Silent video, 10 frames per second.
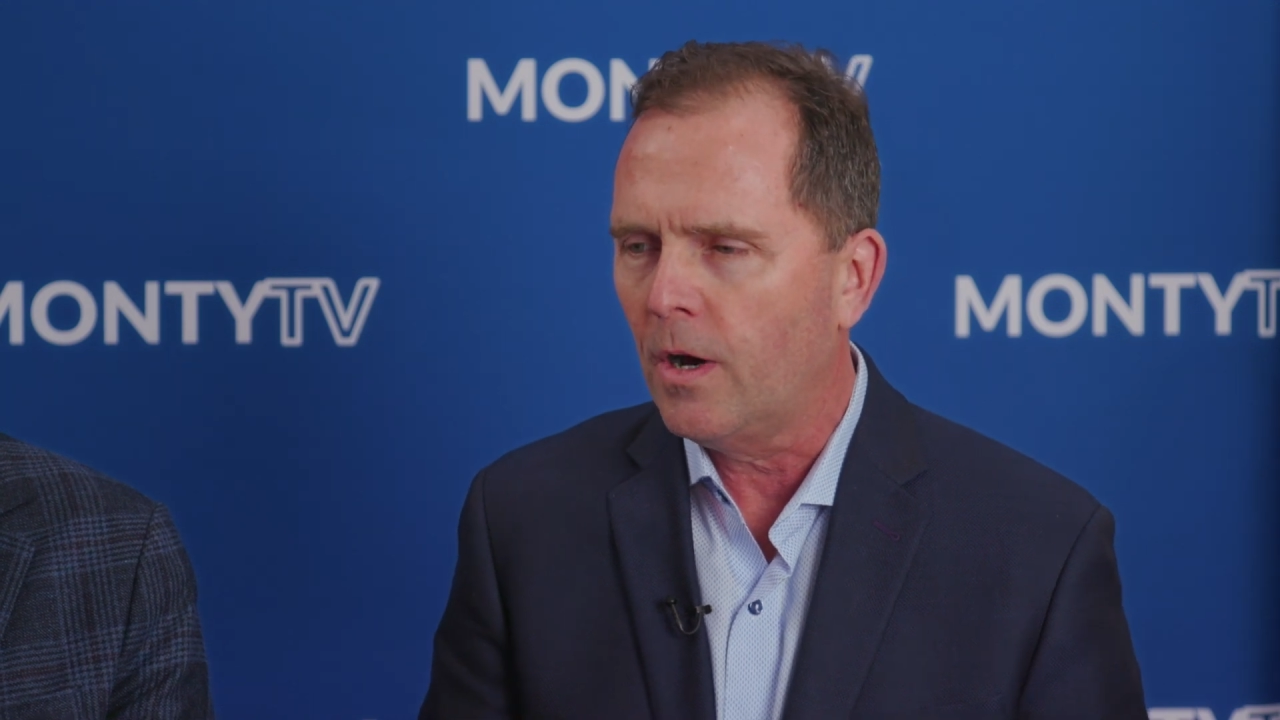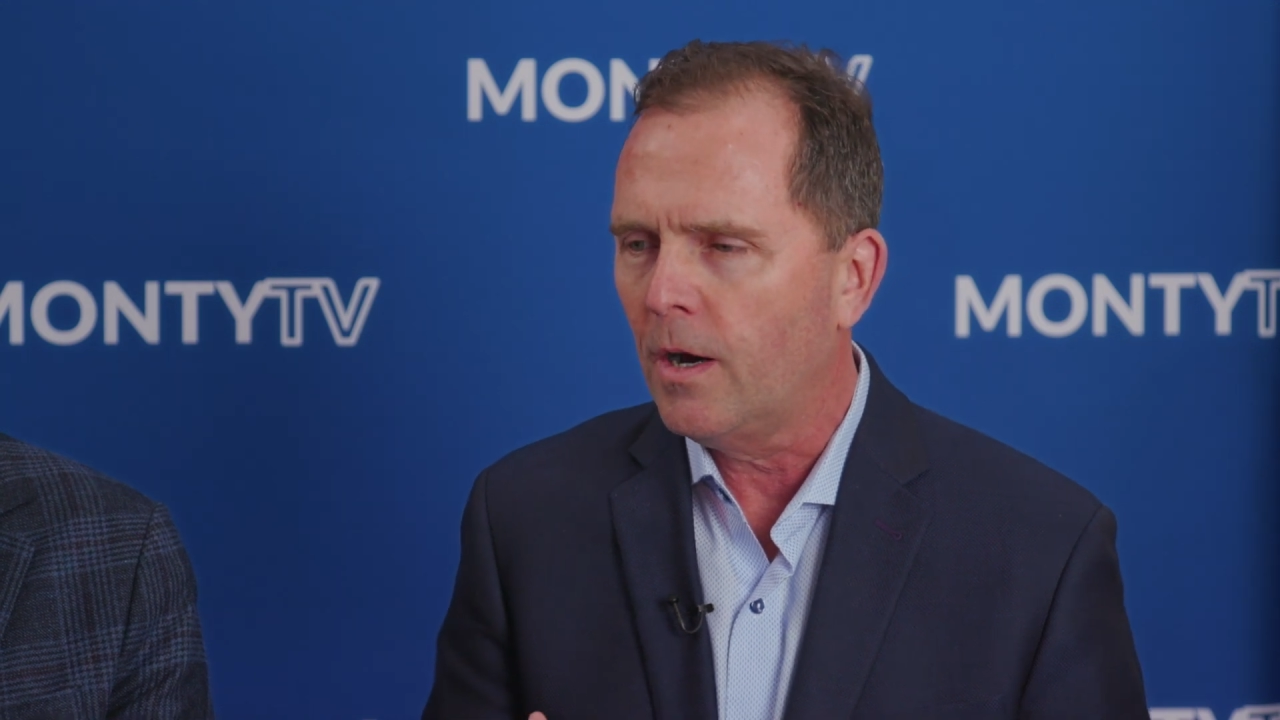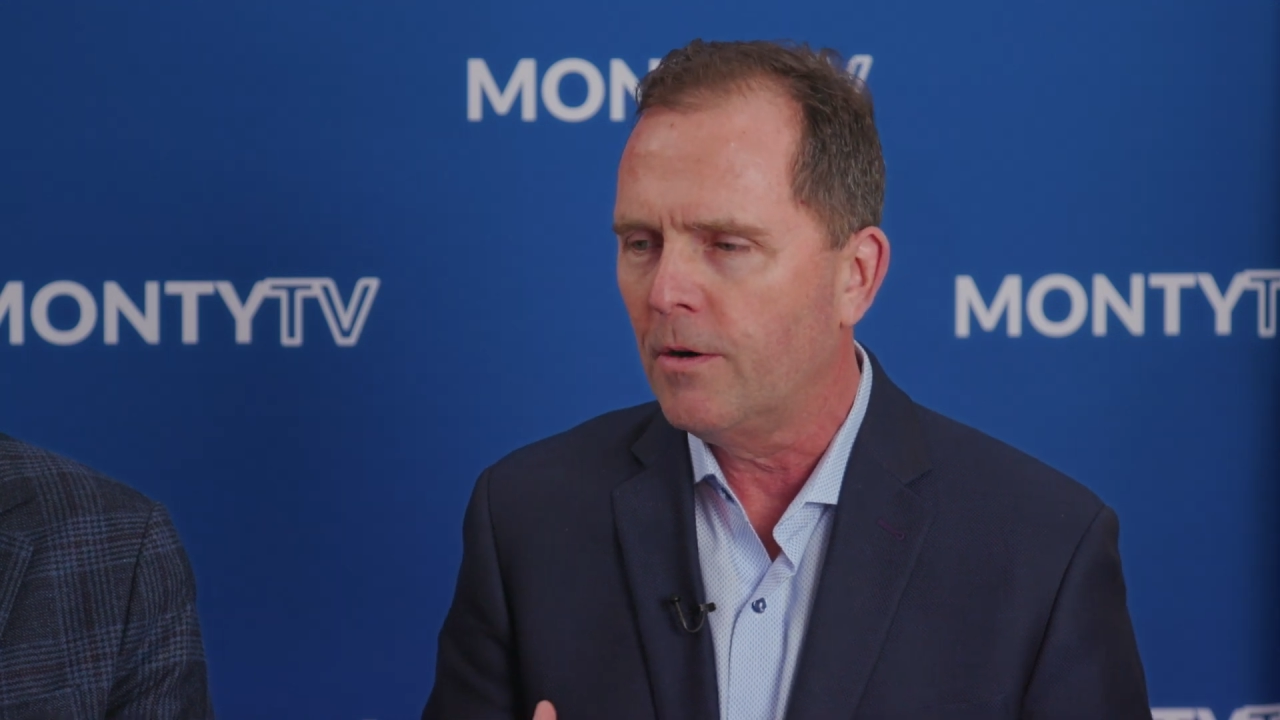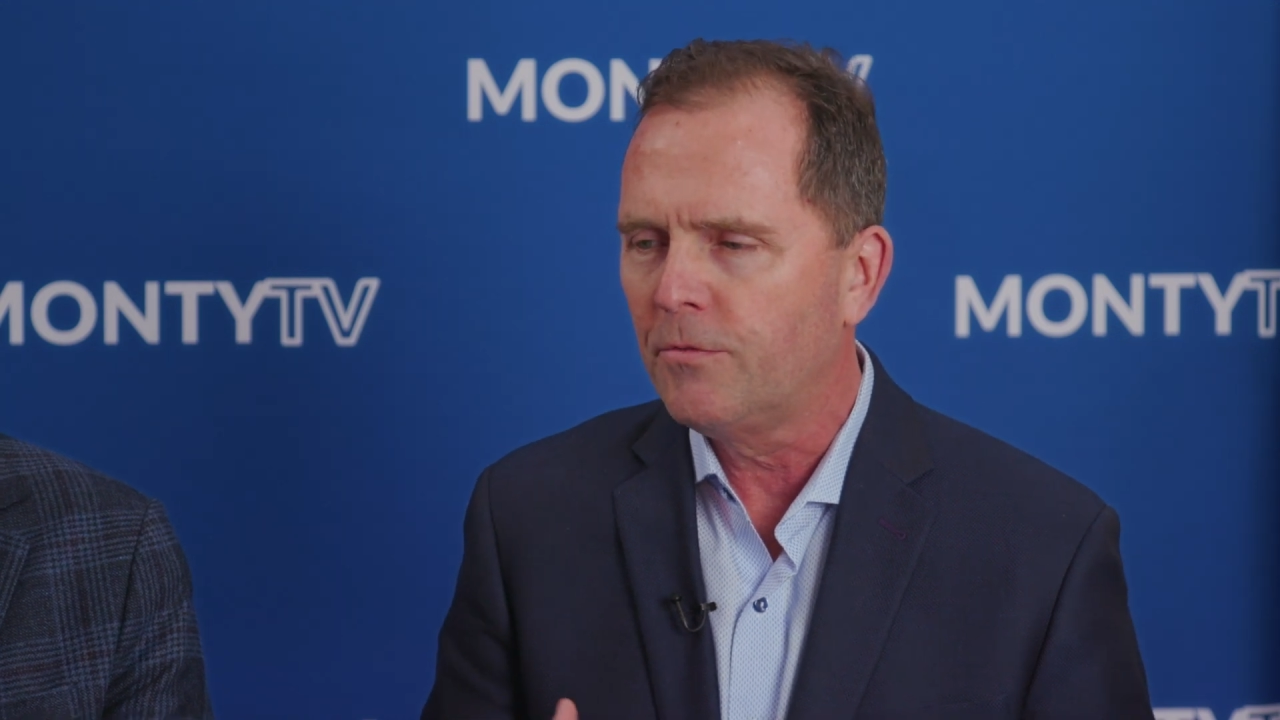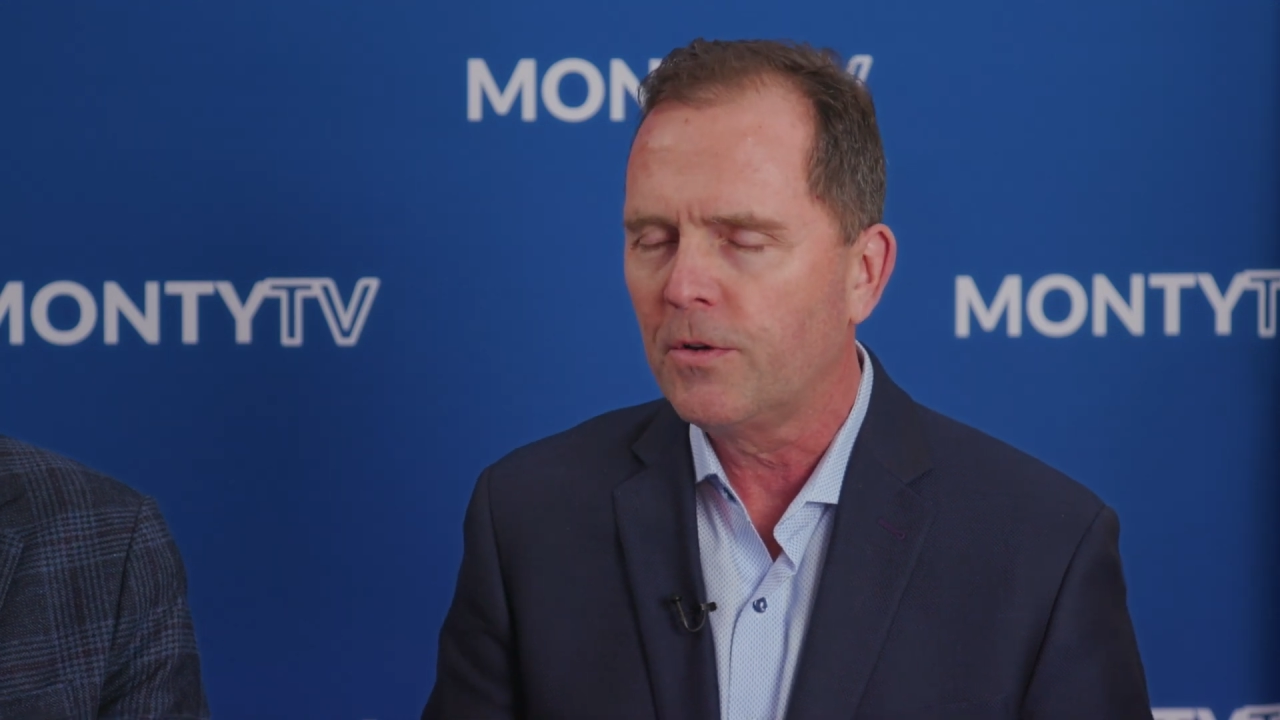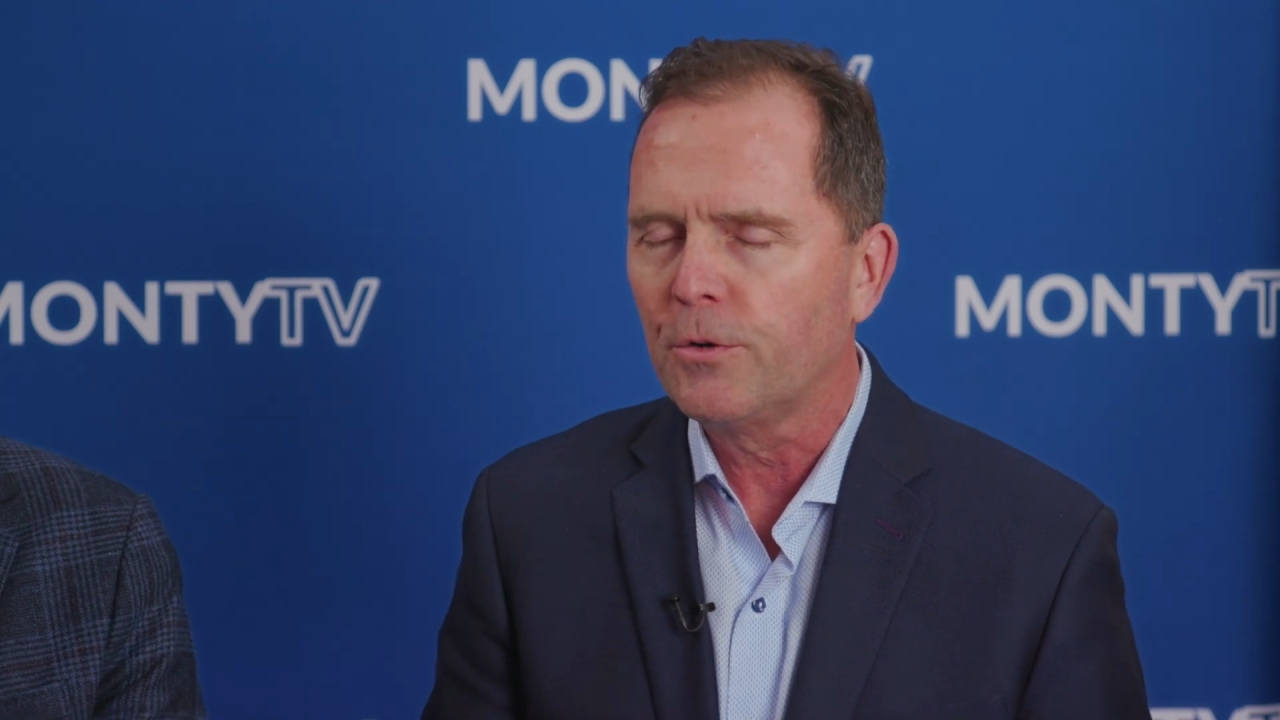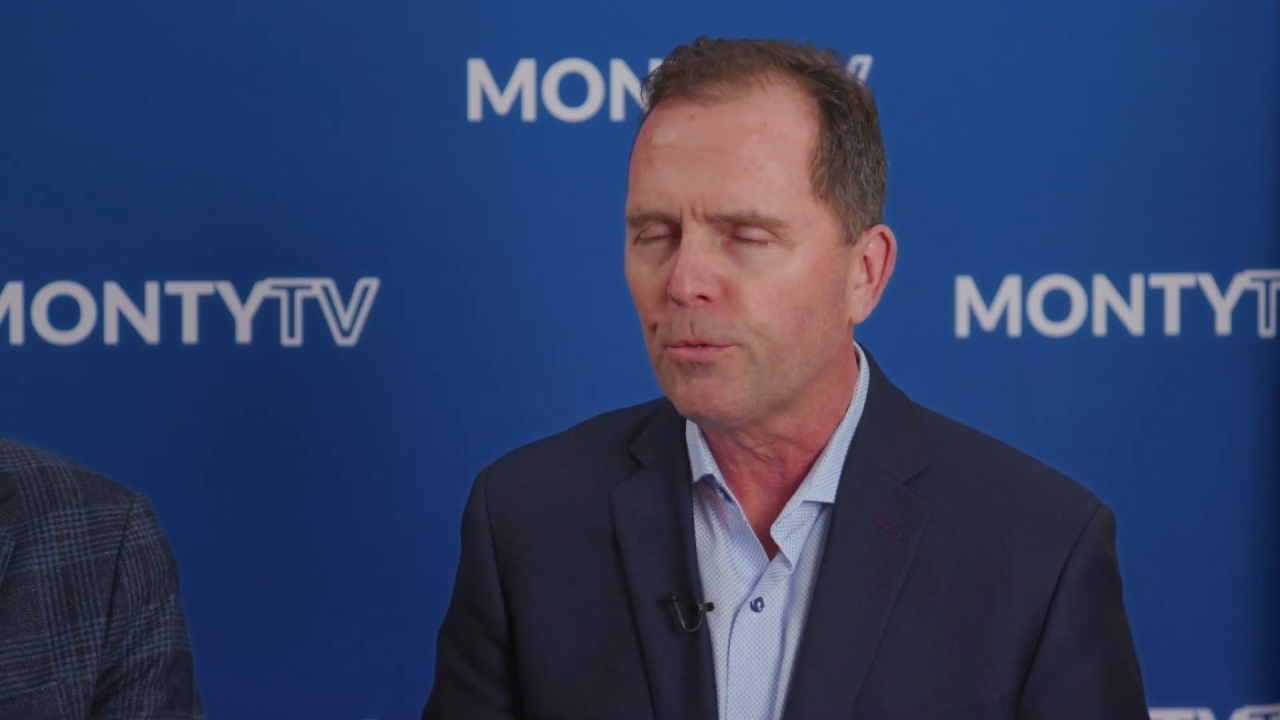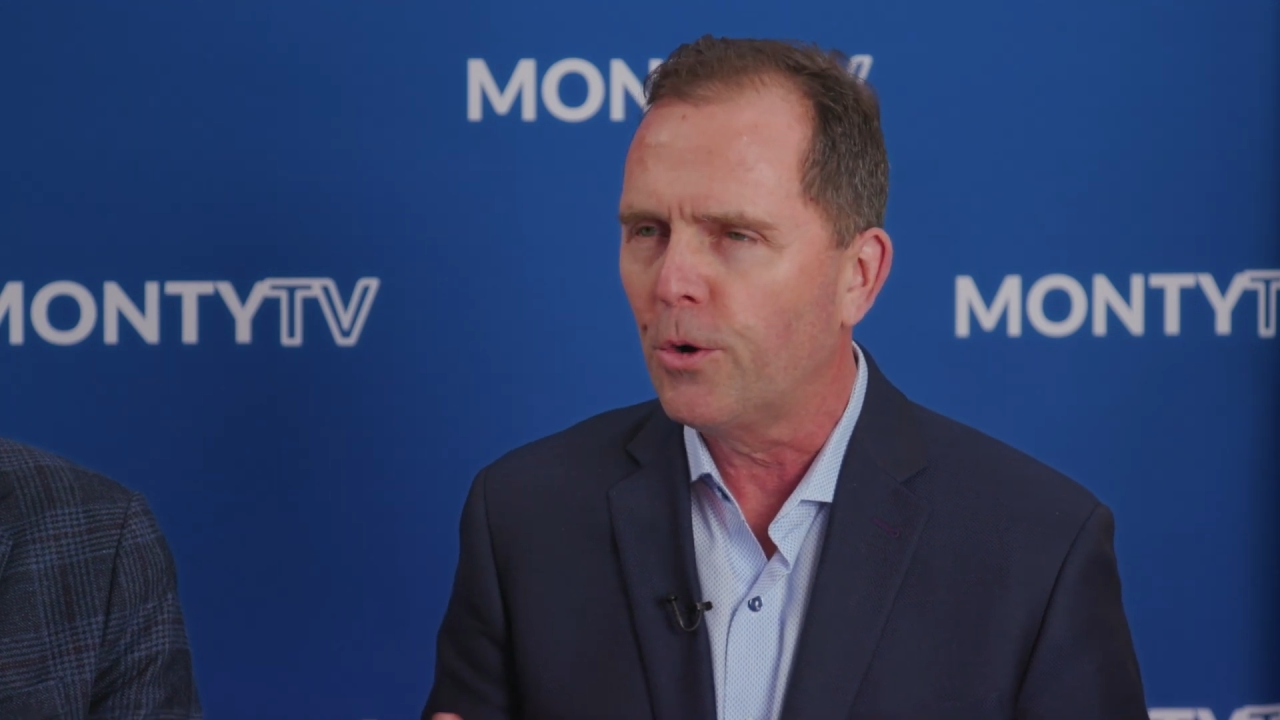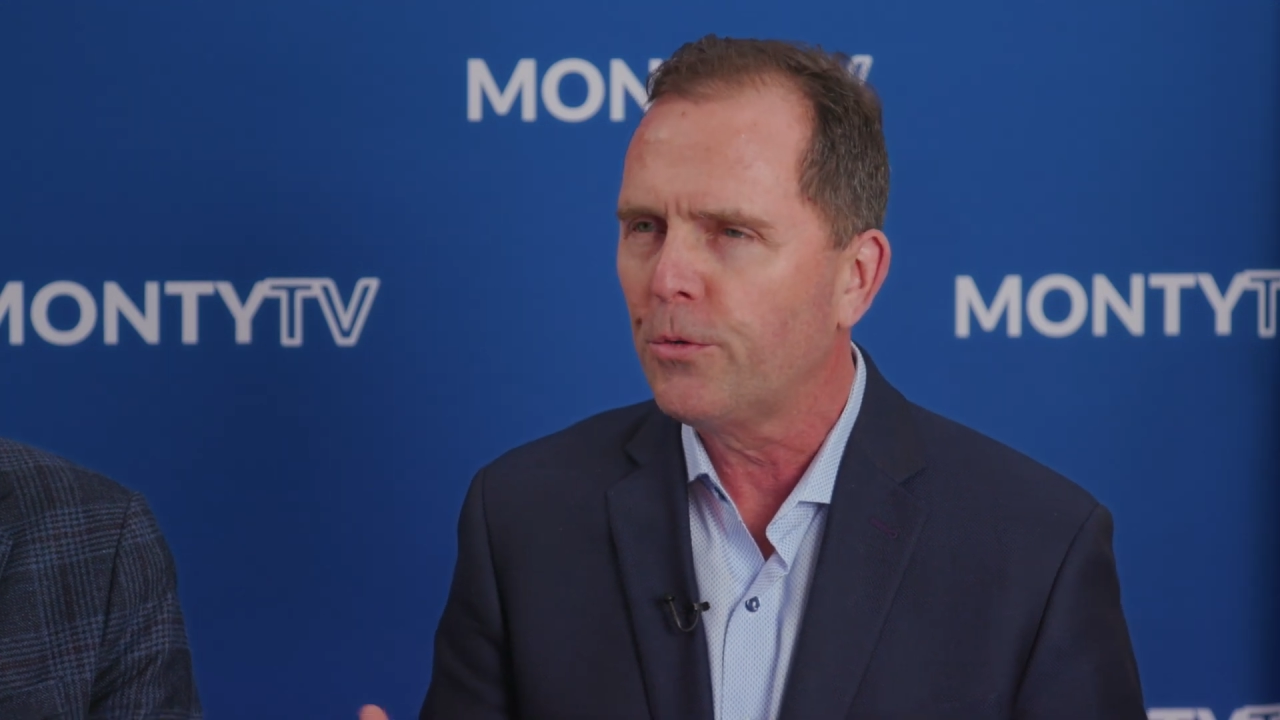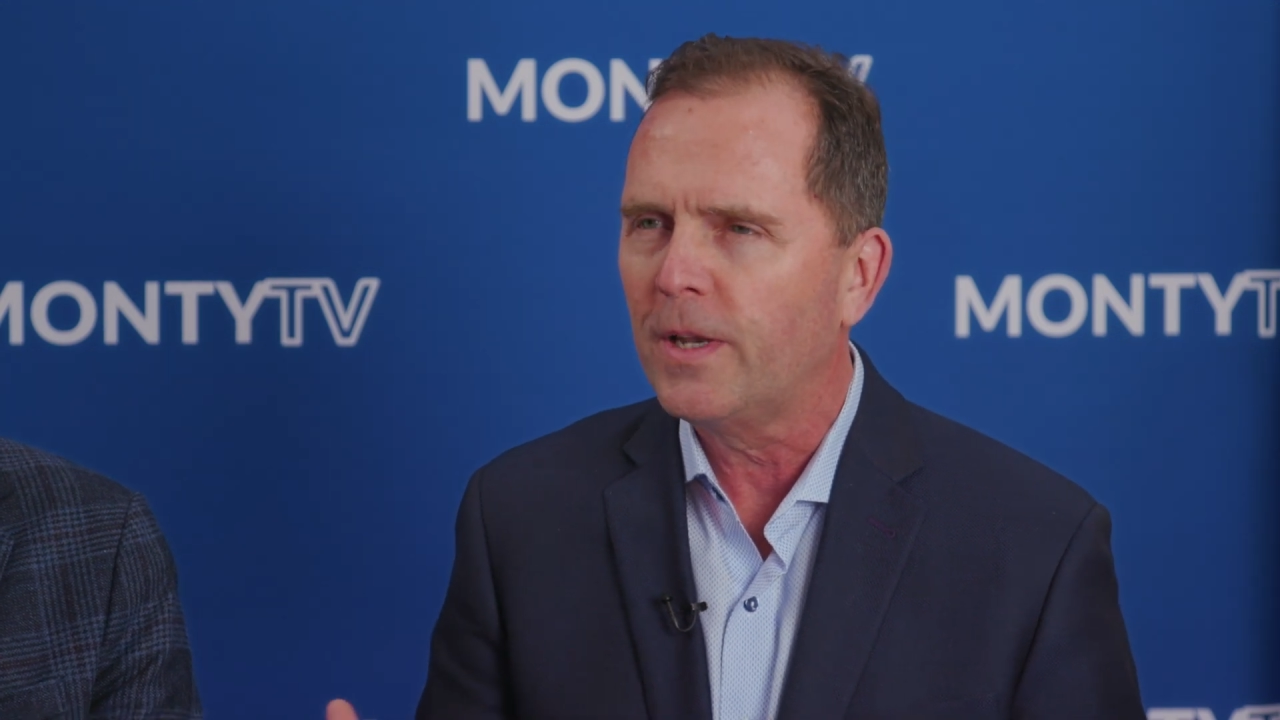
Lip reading: of growth